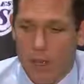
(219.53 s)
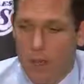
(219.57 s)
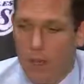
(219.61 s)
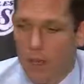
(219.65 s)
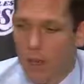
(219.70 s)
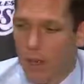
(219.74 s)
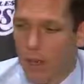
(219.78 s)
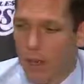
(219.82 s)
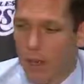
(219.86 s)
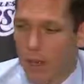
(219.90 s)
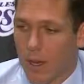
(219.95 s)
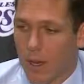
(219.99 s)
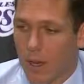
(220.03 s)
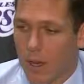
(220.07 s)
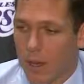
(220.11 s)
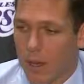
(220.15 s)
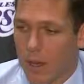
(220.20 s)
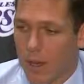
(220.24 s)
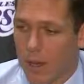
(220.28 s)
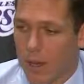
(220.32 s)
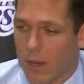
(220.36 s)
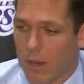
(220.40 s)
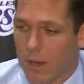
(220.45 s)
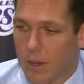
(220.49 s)

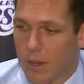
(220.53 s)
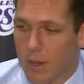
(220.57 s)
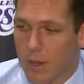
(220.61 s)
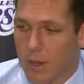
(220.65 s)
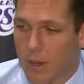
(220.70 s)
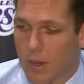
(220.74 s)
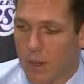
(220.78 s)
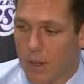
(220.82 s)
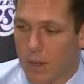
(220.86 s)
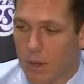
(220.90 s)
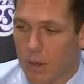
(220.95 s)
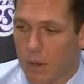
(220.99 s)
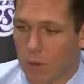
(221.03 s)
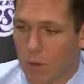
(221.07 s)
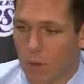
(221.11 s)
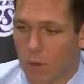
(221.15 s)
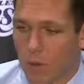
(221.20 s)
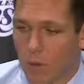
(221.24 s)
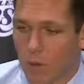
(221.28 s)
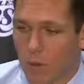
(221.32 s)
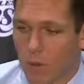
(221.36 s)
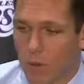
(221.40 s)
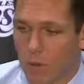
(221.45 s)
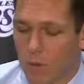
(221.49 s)
about
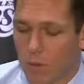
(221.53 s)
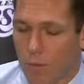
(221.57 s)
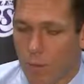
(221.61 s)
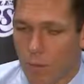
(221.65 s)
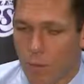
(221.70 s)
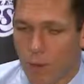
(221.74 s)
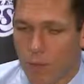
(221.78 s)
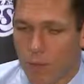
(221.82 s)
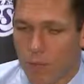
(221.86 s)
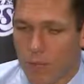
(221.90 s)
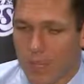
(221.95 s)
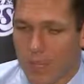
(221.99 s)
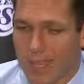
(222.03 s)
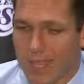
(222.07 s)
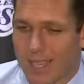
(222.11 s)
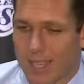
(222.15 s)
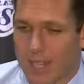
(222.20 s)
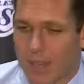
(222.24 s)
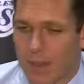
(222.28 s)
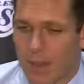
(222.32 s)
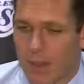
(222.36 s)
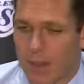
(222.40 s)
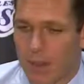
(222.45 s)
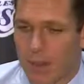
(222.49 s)
scoring those points, and it's
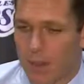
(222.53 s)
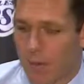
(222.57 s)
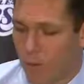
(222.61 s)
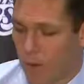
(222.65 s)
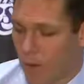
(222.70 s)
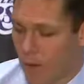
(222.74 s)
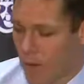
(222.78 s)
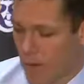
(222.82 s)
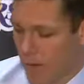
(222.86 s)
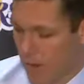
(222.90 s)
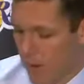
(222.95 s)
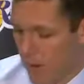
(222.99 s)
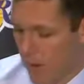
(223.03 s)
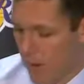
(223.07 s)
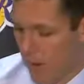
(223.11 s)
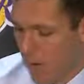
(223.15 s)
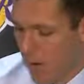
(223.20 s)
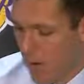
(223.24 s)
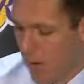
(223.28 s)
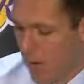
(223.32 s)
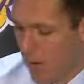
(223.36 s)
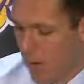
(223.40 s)
killing us right now.